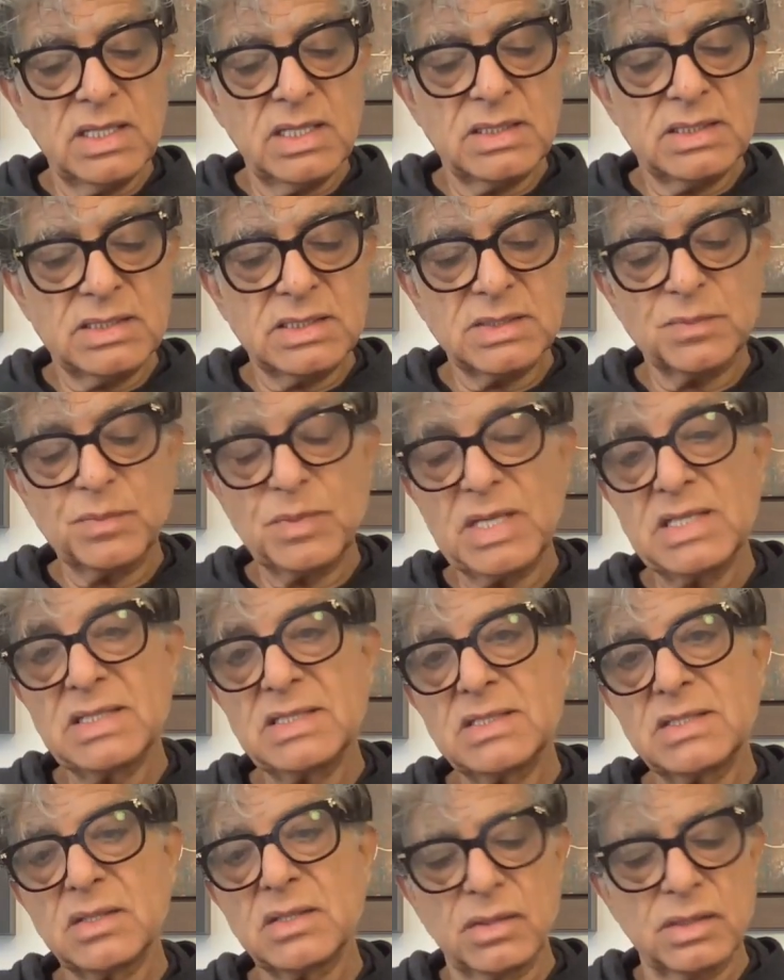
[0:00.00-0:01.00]
It is
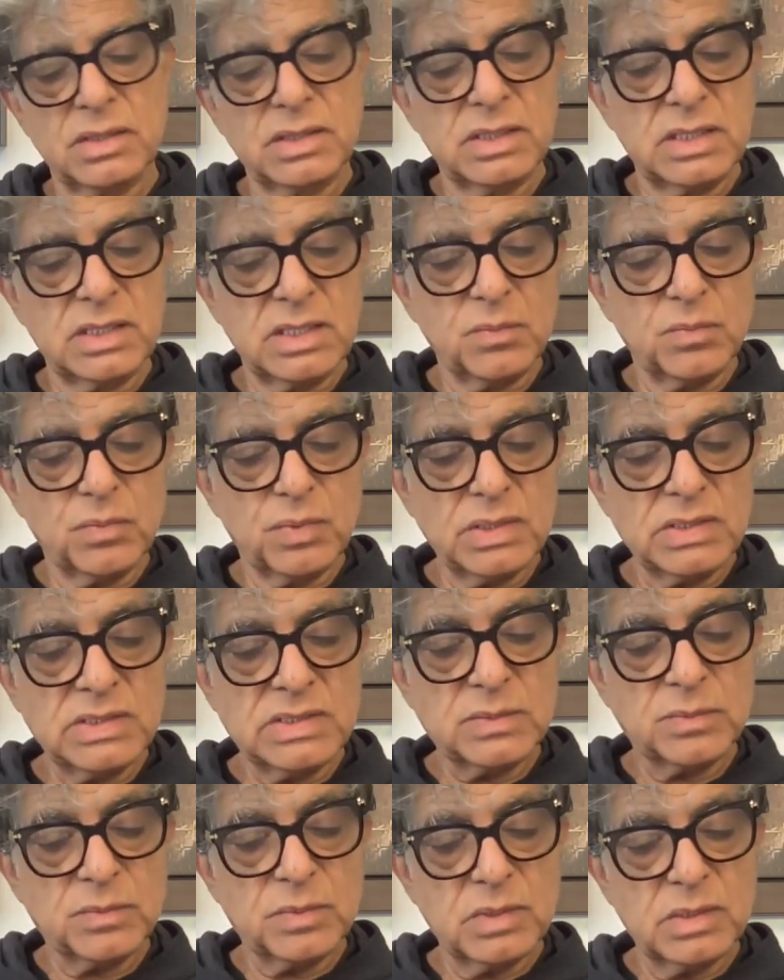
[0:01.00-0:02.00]
based on the
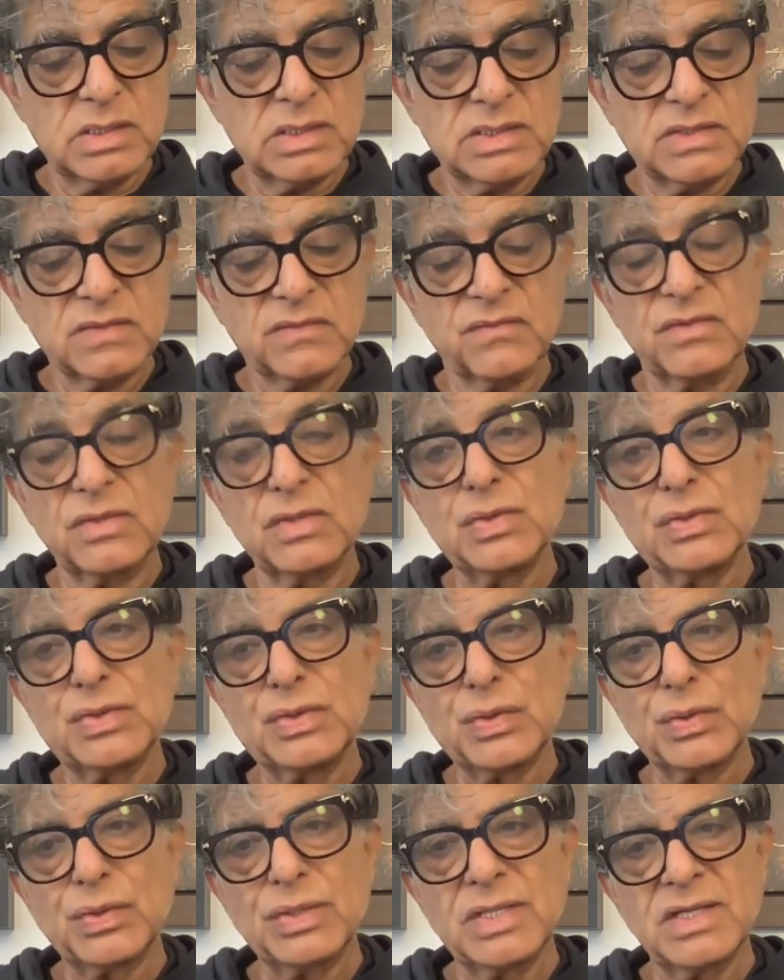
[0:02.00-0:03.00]
principles of
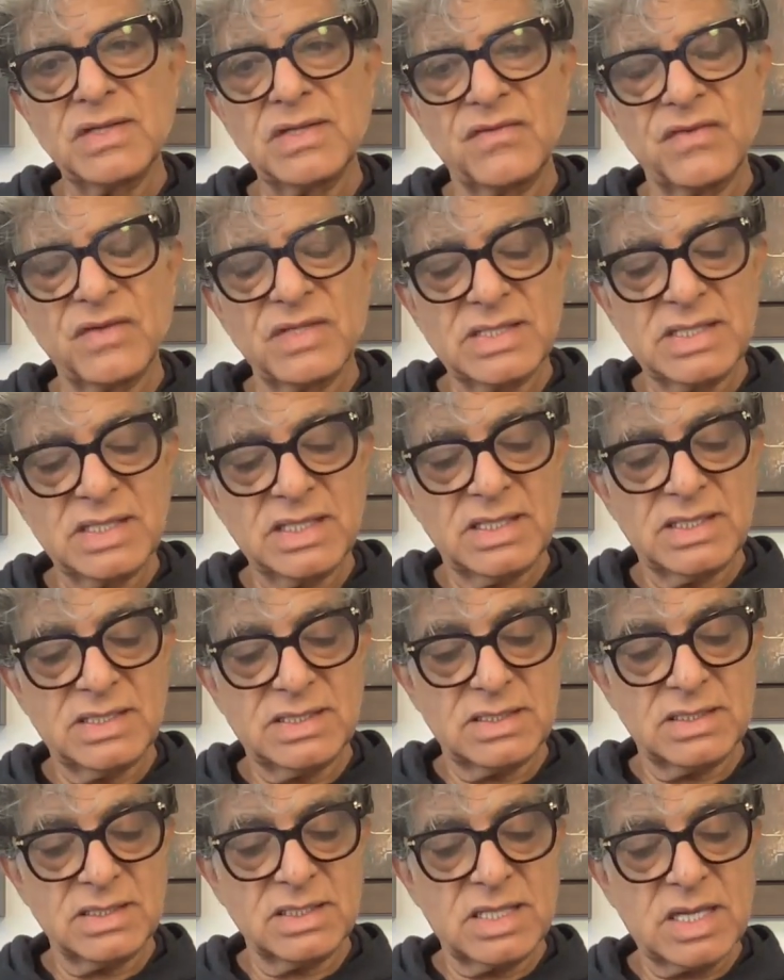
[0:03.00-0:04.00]
Newtonian
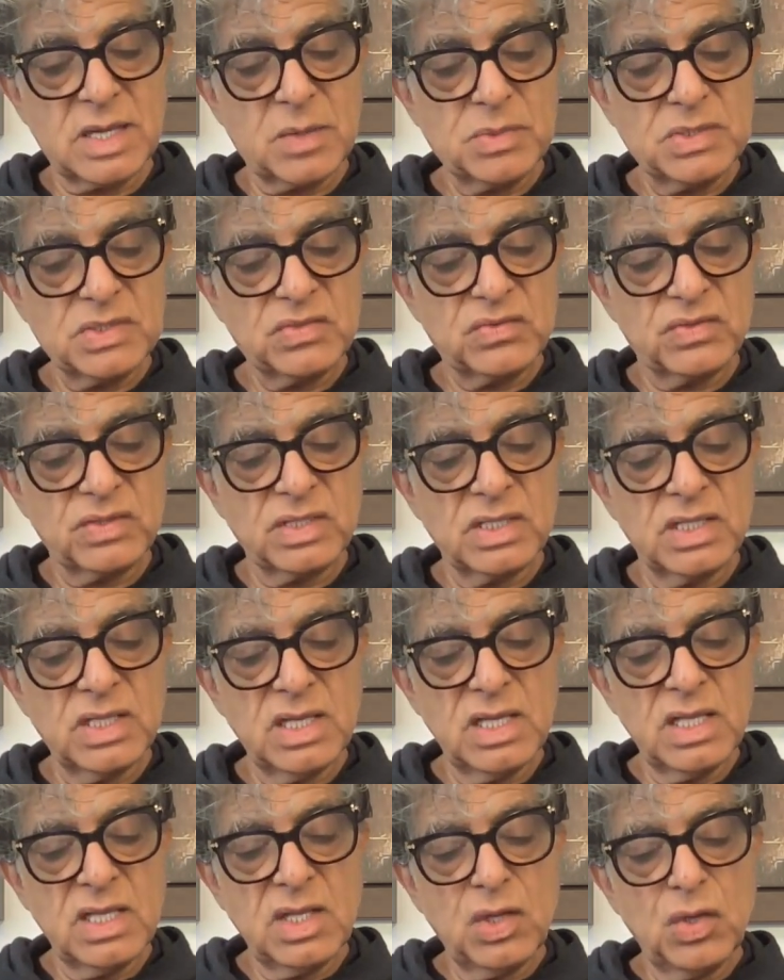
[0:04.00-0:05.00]
physics and chemistry,
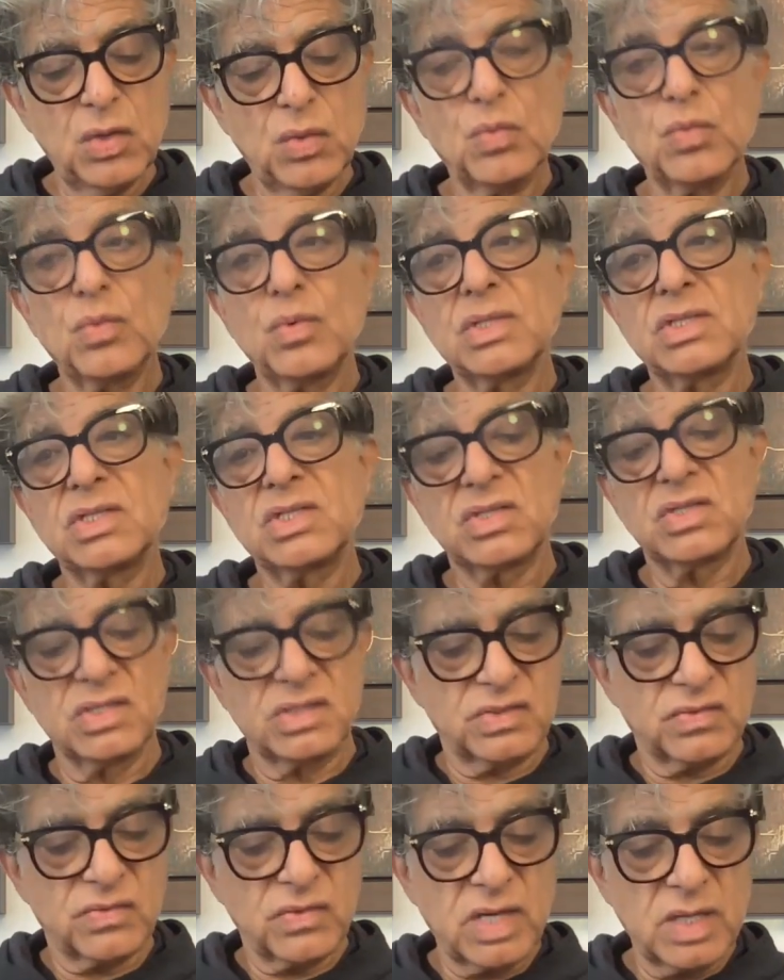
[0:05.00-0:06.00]
which
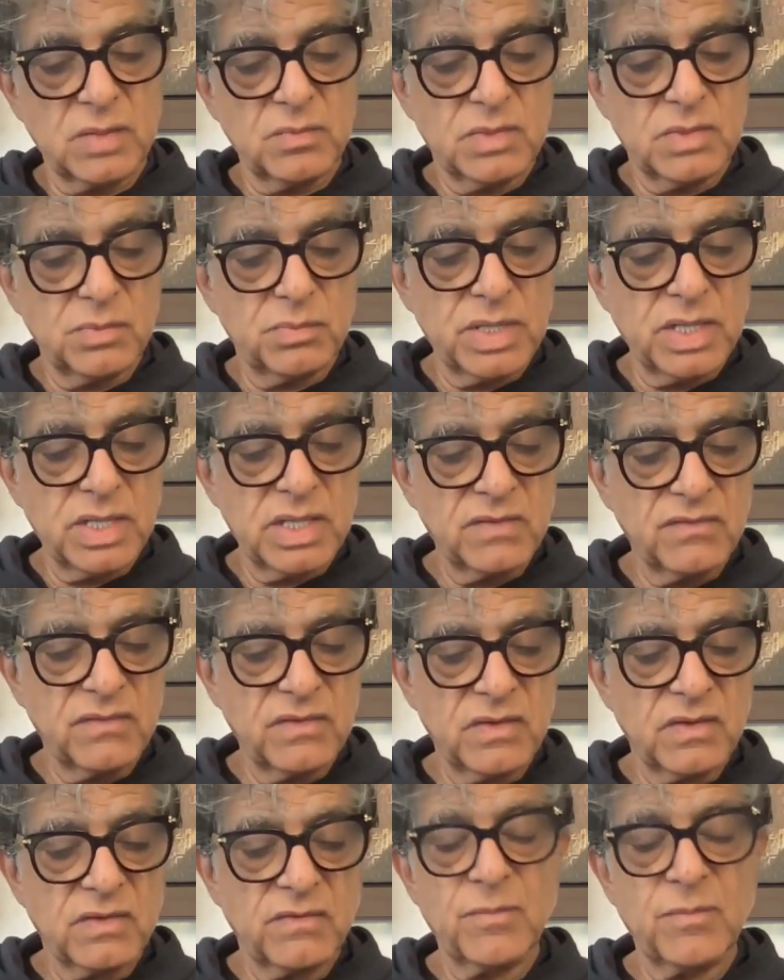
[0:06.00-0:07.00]
describe the
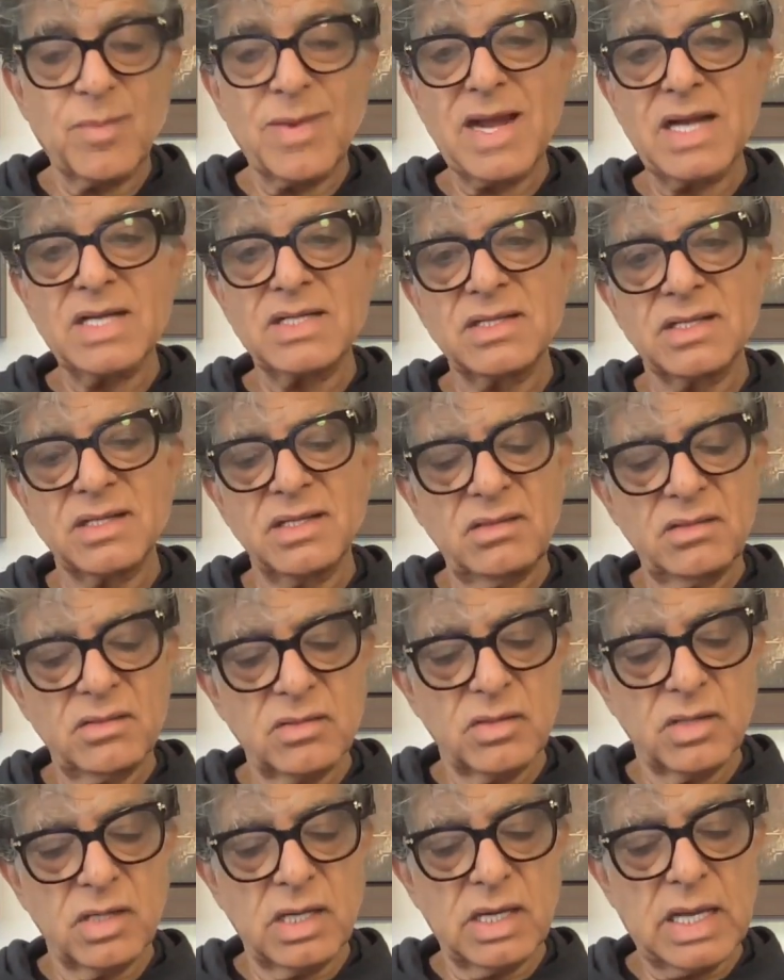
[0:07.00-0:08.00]
behavior of matter
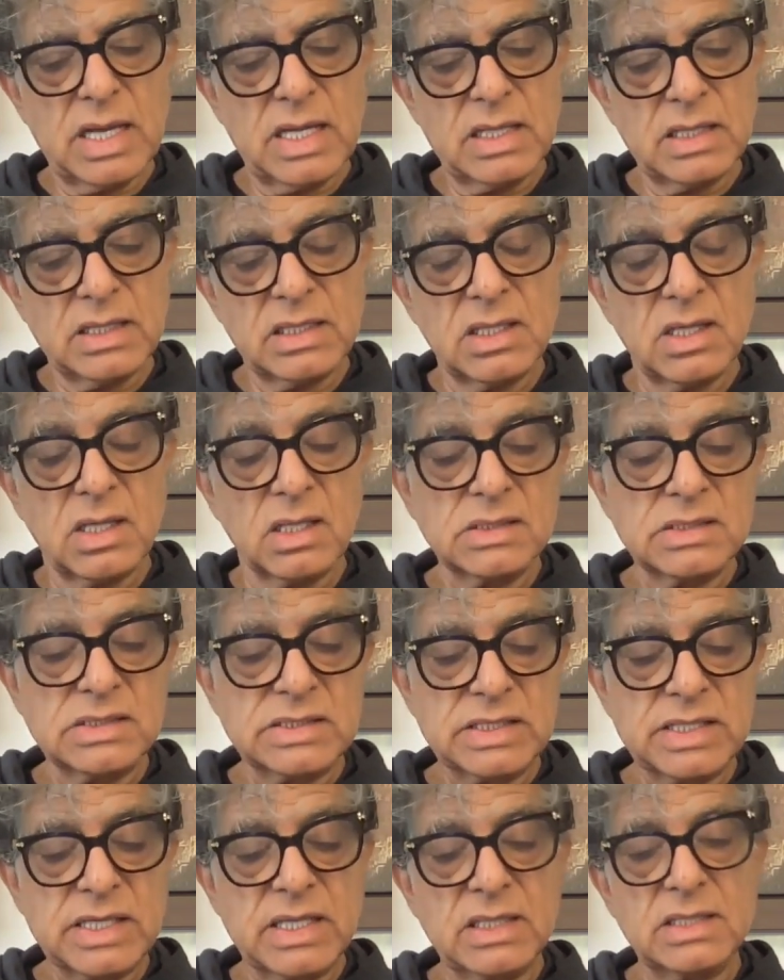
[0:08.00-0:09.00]
at large
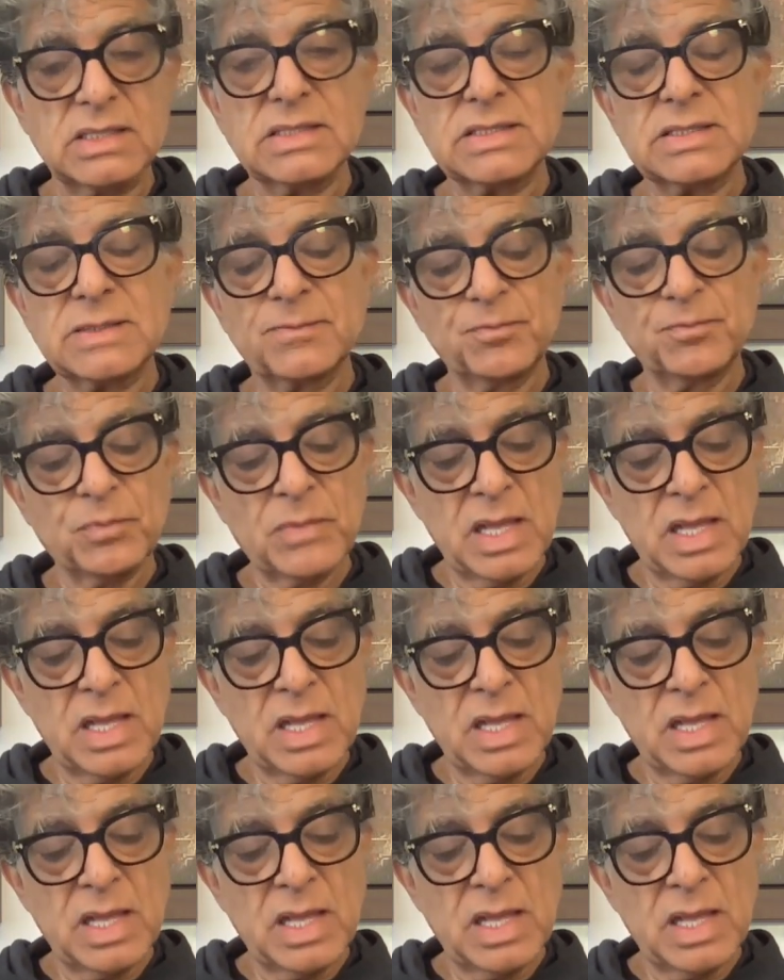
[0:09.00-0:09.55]
scales.